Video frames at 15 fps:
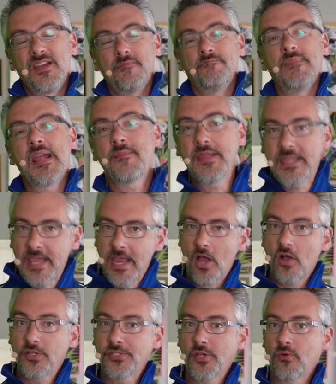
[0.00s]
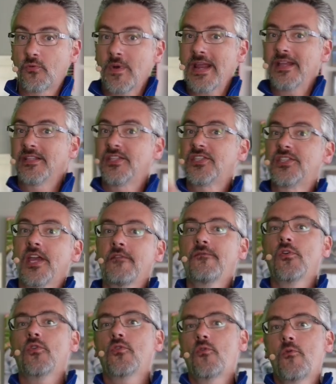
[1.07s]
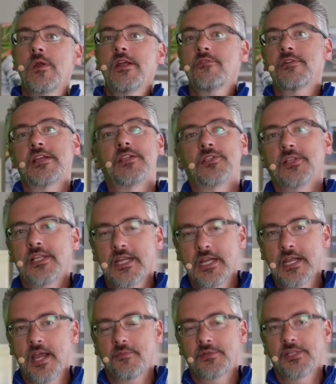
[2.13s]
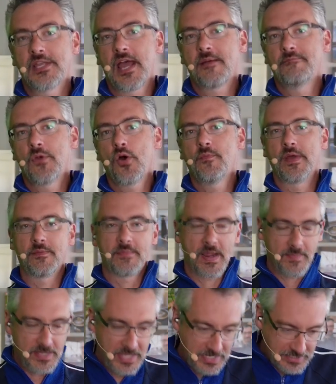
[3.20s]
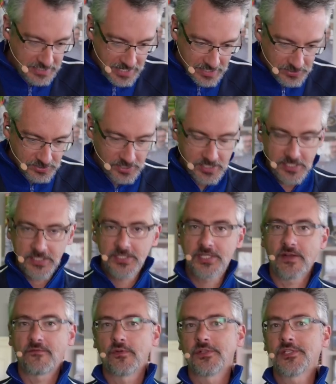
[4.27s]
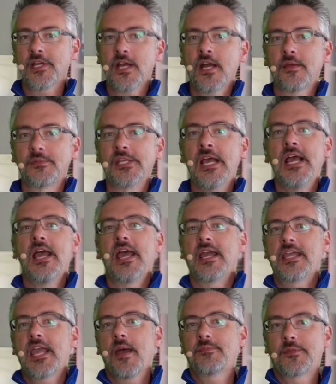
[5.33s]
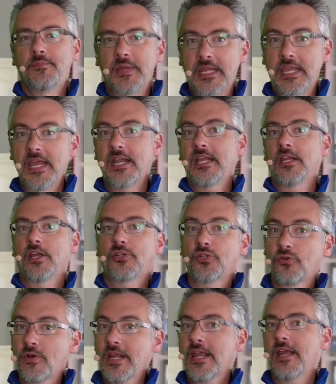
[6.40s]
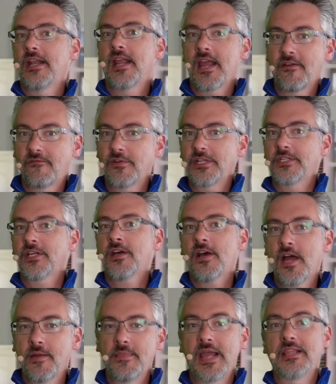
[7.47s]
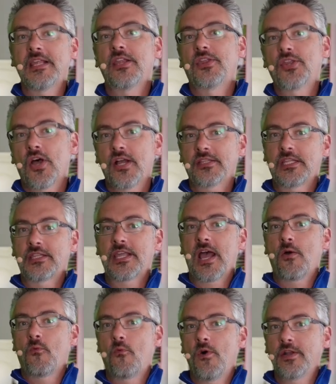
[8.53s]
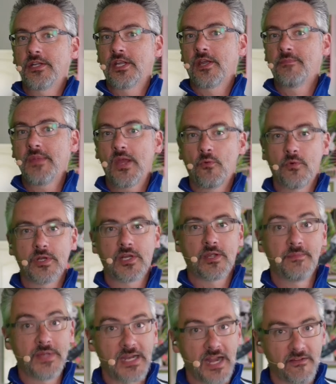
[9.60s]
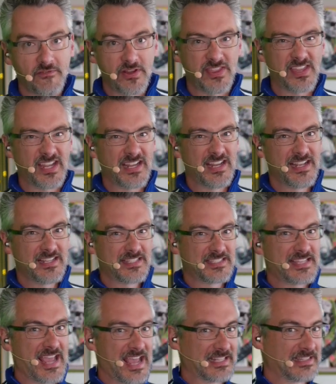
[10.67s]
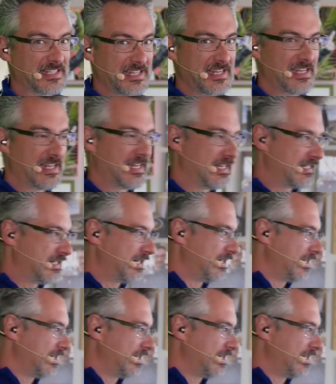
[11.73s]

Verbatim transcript: Maybe they also ran several queries leading up to that moment. Maybe they tested it several times and kept beginning a tran every time and then thought that that one commit would commit everything. Sadly, it did